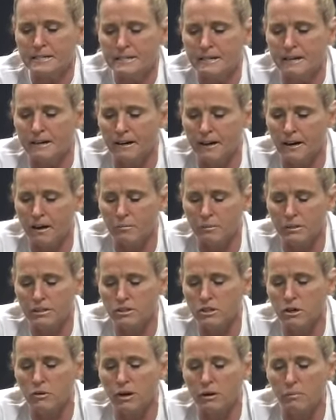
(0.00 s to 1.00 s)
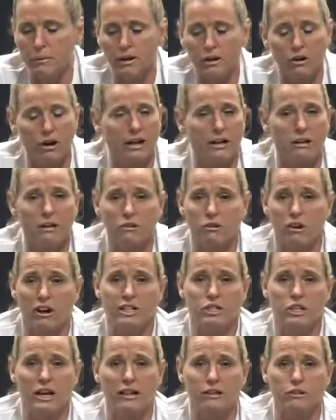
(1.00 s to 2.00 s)
And so it'll be a great
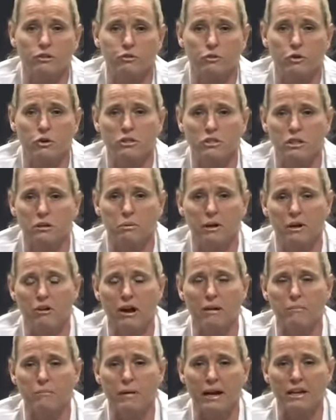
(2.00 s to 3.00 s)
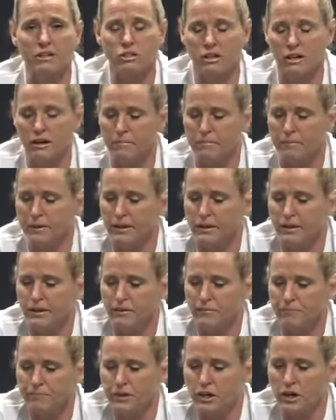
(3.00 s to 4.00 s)
challenge for us. It'll be a great matchup.
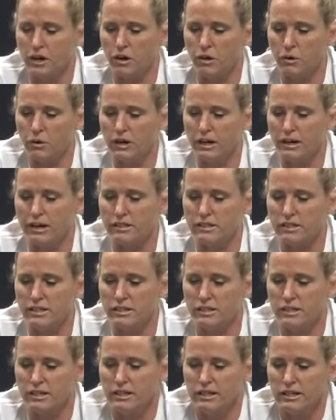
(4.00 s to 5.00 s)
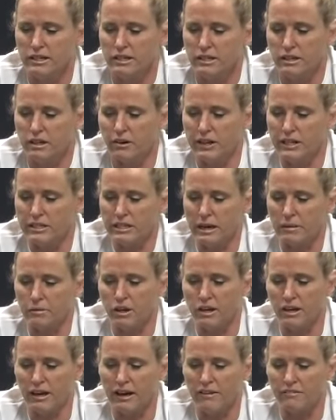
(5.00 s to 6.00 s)
You know, it's, you know, anytime you
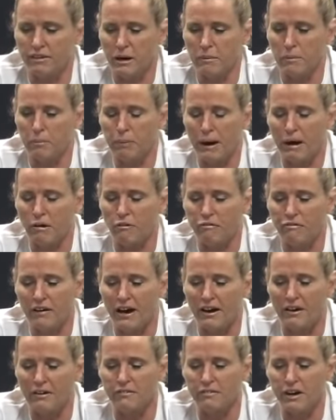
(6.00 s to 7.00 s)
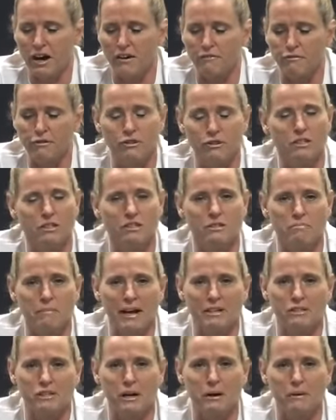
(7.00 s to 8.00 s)
can have a couple Power Five conferences
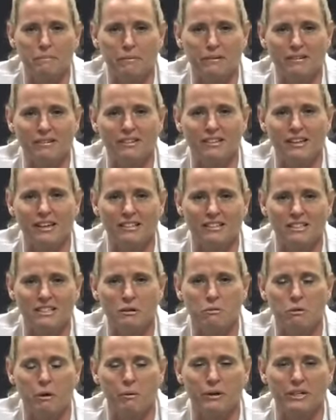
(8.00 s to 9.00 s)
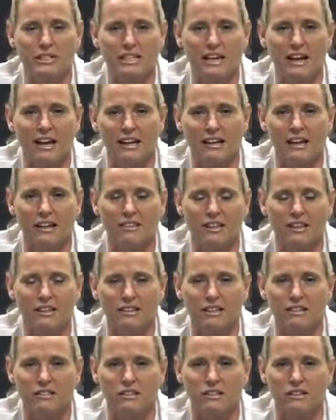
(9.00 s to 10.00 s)
match up and see where we stand, I think
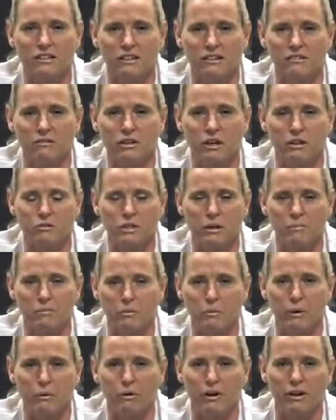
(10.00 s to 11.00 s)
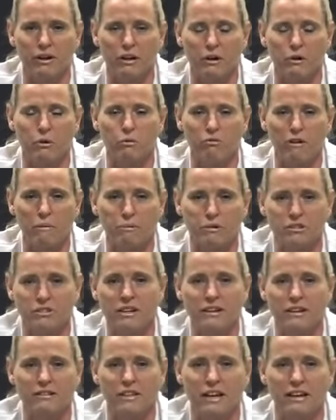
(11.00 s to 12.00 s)
that's a, you know, something we want to go
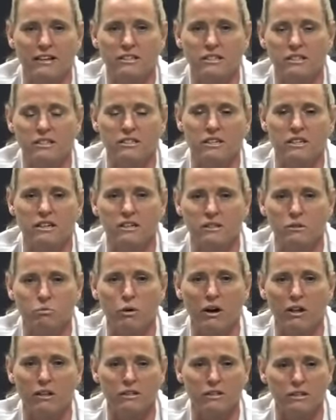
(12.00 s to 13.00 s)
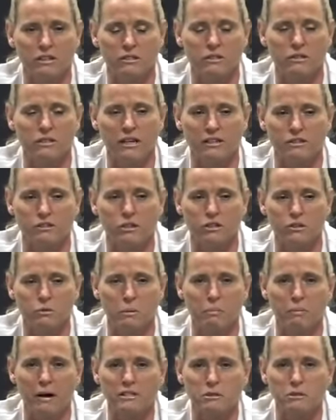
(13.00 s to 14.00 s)
represent the ACC as well and as good as we
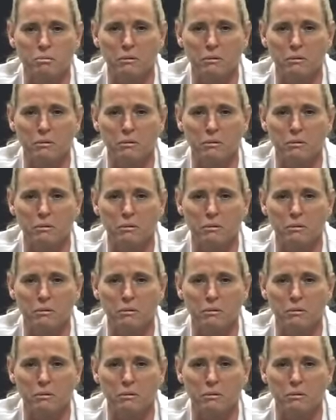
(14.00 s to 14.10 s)
possibly